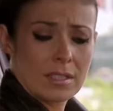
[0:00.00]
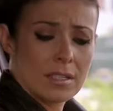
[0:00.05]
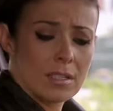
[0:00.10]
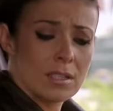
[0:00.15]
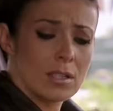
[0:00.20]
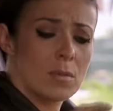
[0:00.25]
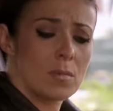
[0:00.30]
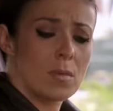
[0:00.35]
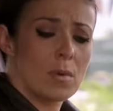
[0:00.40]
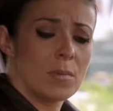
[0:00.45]

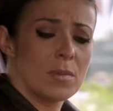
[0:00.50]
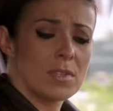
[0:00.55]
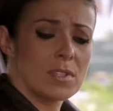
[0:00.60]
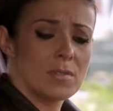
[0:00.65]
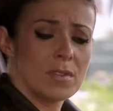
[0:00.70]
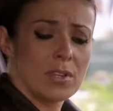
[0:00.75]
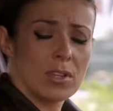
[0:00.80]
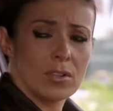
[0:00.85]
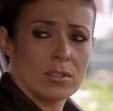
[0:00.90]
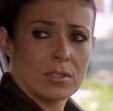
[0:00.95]
Come on,
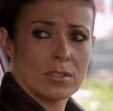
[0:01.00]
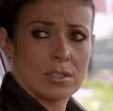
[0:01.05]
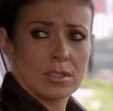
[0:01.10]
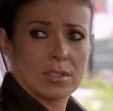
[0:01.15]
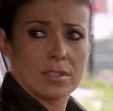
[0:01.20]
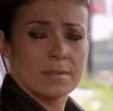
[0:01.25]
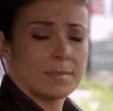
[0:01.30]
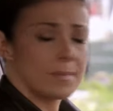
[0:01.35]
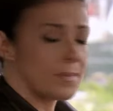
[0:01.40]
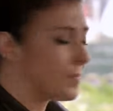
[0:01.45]
misery
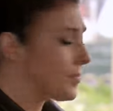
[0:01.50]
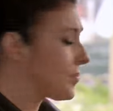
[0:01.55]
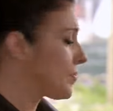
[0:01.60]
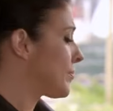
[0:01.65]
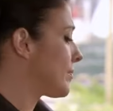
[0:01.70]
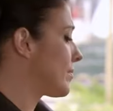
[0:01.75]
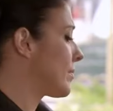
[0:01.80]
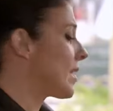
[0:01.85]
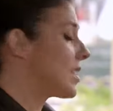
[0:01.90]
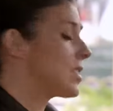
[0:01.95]
guts.
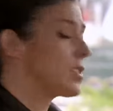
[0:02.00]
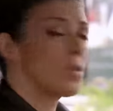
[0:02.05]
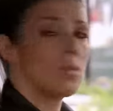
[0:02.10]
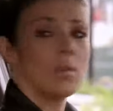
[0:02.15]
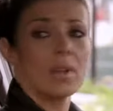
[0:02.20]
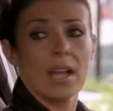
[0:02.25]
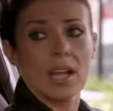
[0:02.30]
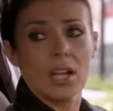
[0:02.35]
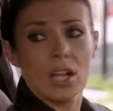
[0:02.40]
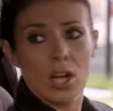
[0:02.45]
Let's go and
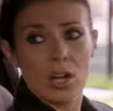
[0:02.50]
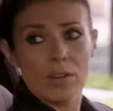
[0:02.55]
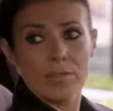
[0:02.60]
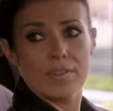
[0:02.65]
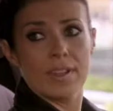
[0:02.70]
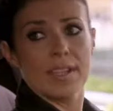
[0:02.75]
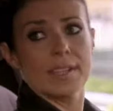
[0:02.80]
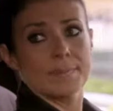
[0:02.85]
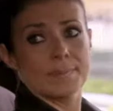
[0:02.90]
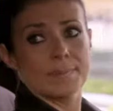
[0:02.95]
get a coffee.